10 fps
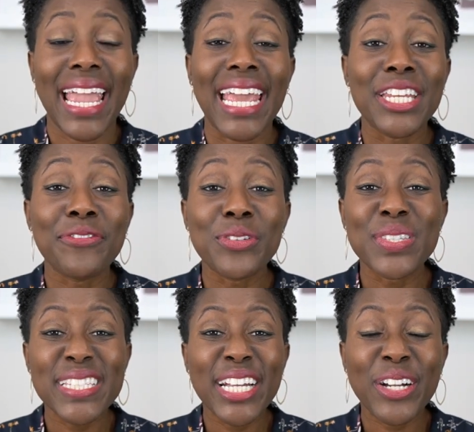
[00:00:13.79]
And if you
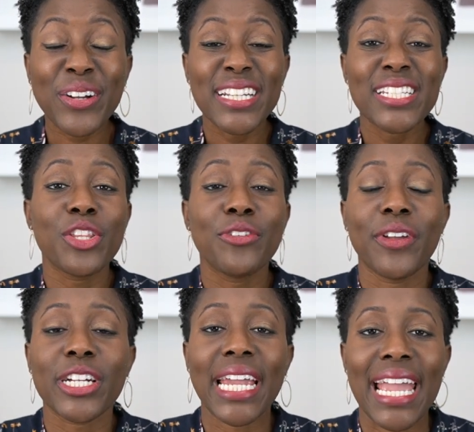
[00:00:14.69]
stick around until the
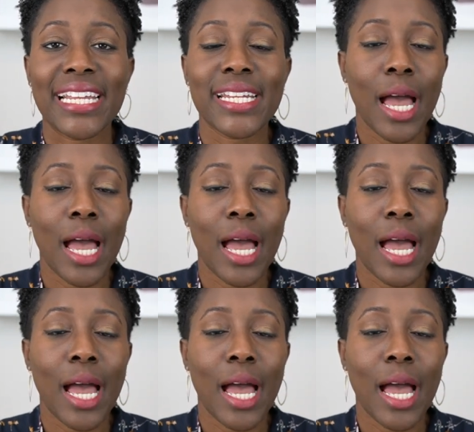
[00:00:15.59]
very end,